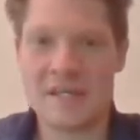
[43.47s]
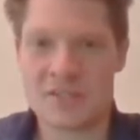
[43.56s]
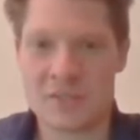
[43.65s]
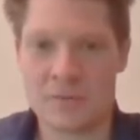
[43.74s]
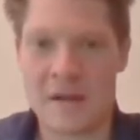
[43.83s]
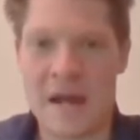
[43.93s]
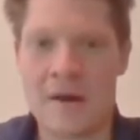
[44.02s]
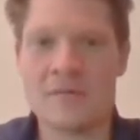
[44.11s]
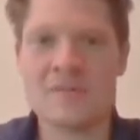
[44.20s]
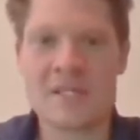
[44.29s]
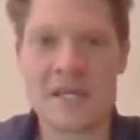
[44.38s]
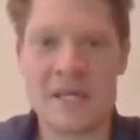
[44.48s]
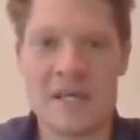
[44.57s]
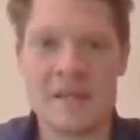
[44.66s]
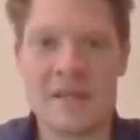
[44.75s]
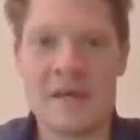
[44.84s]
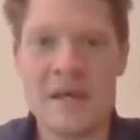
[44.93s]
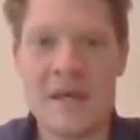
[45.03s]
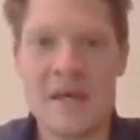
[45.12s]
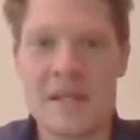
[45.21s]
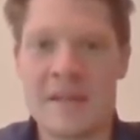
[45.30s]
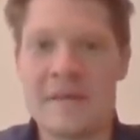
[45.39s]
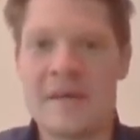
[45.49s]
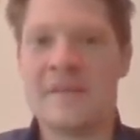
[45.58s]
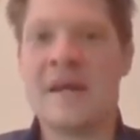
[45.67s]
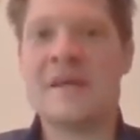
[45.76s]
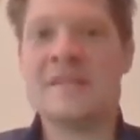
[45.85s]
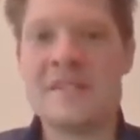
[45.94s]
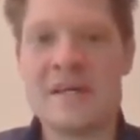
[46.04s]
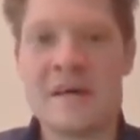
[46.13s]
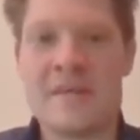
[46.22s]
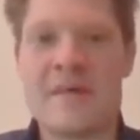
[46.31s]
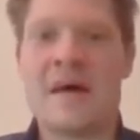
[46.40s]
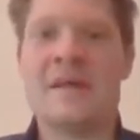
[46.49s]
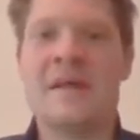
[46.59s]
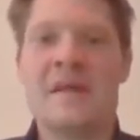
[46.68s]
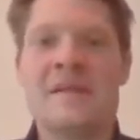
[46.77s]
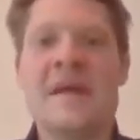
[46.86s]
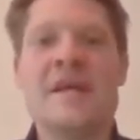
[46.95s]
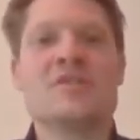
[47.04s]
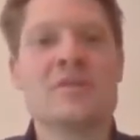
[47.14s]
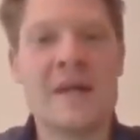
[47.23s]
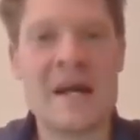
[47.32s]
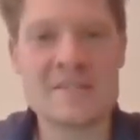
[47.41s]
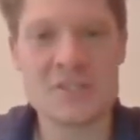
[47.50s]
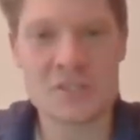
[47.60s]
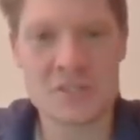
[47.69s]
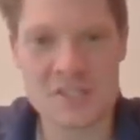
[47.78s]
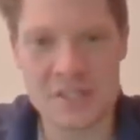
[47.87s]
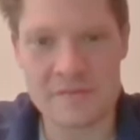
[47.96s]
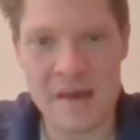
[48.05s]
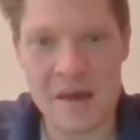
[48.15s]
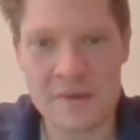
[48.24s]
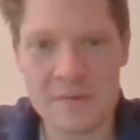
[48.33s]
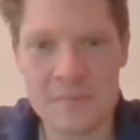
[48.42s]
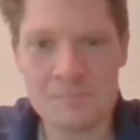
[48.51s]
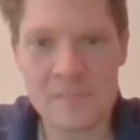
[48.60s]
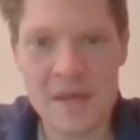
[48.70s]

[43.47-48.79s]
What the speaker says: grounds in the idea that nature has intrinsic value,